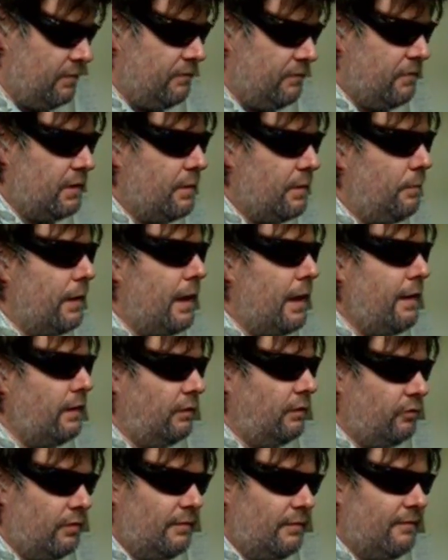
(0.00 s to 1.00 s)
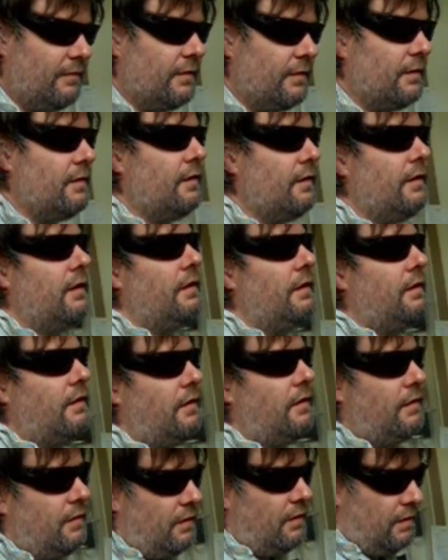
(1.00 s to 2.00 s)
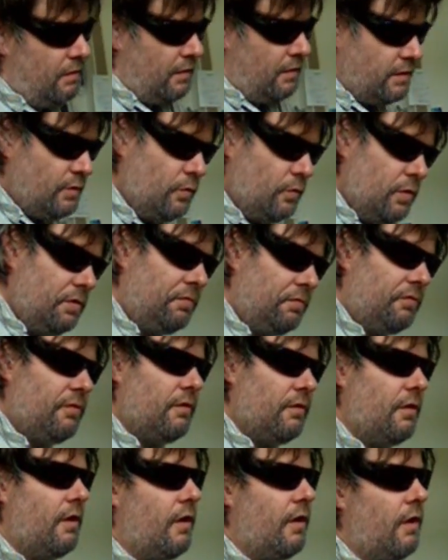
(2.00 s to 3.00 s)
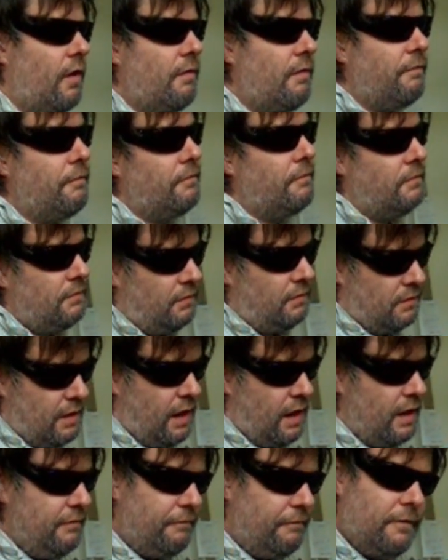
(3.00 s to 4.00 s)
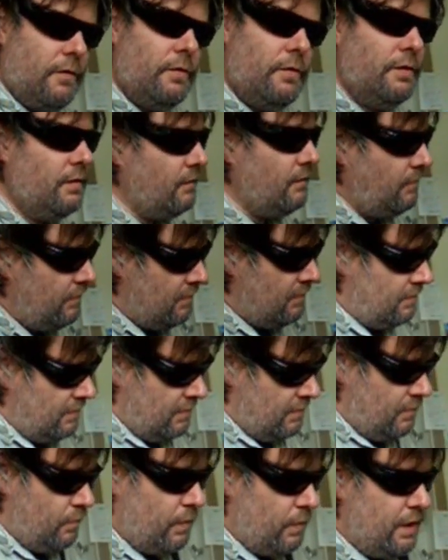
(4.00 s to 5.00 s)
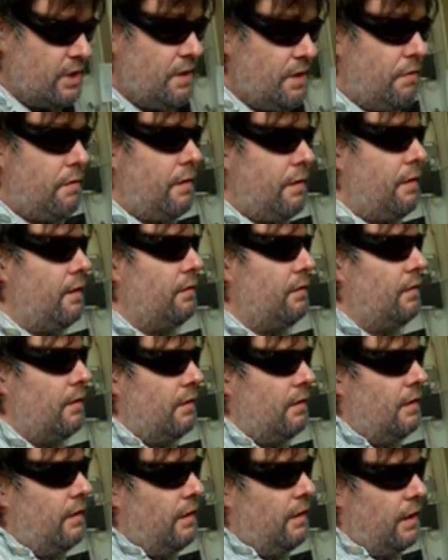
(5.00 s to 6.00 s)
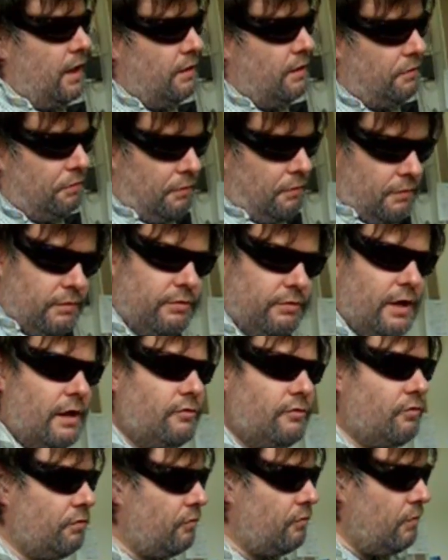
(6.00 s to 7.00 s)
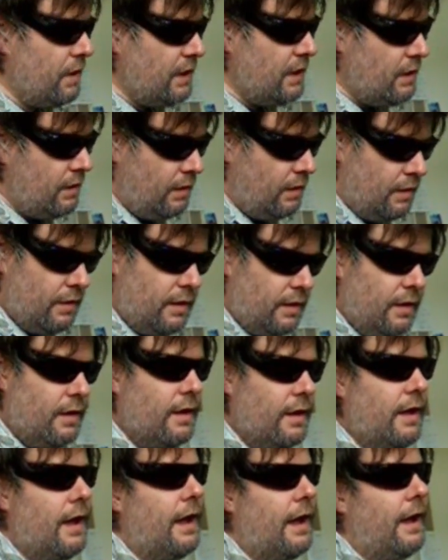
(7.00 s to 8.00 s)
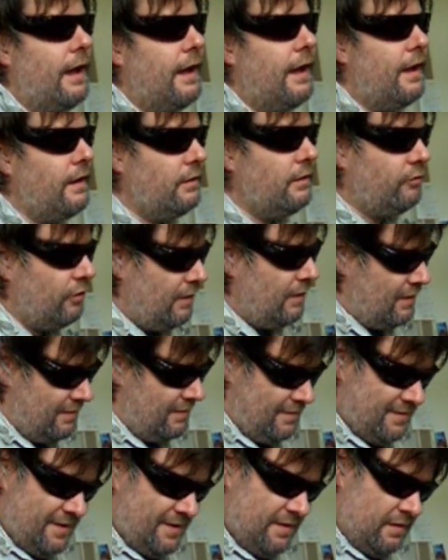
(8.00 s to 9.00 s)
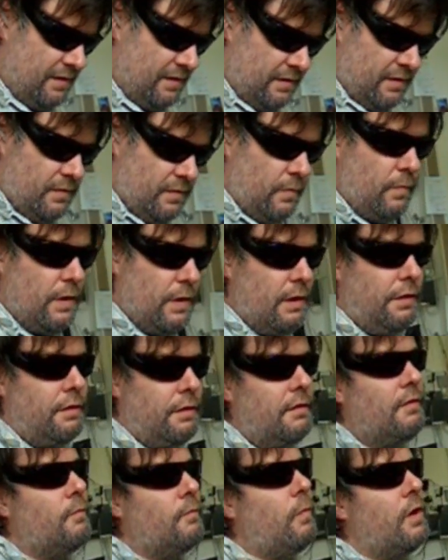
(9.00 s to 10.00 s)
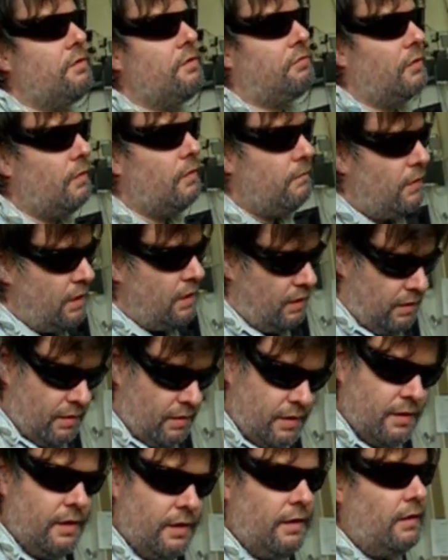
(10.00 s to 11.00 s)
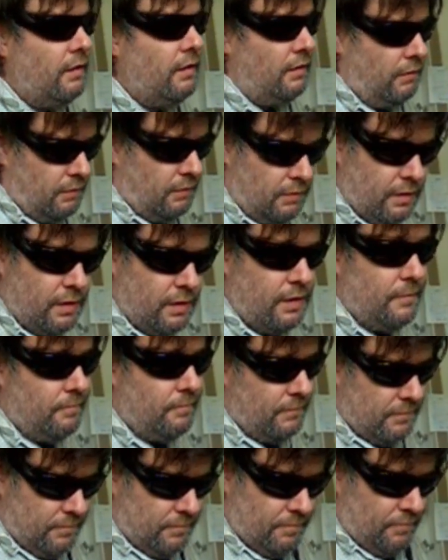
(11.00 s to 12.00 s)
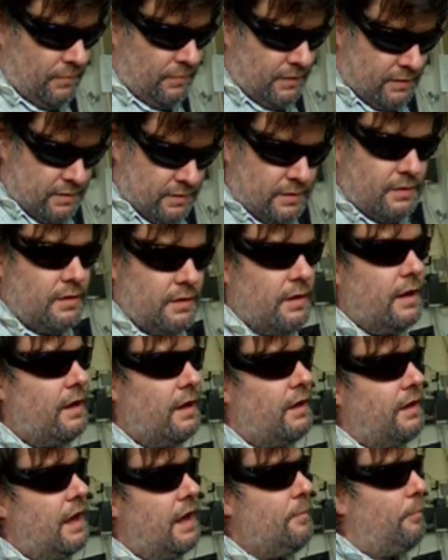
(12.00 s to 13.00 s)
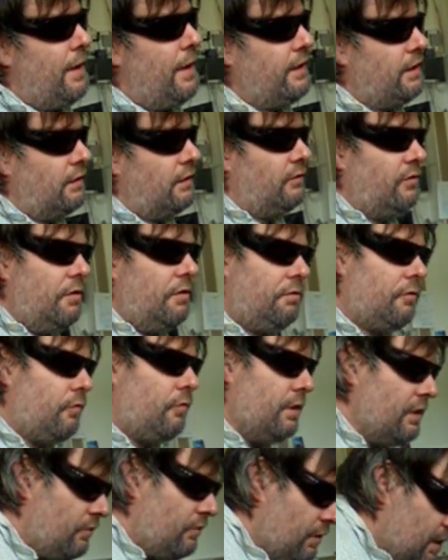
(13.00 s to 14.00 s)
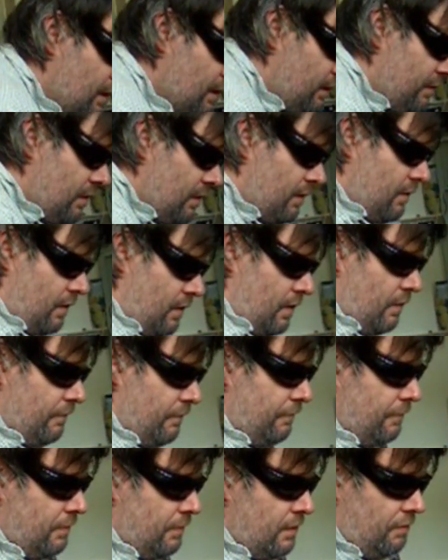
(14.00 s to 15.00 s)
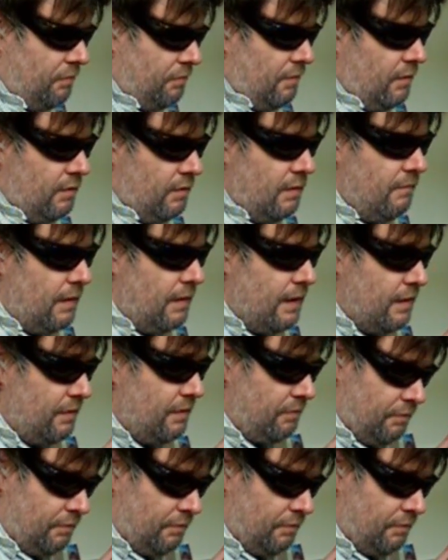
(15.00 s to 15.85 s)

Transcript: for the blind, the use of the iPhone with its touch screen and with voiceover, the uh, embedded screen reader of this device.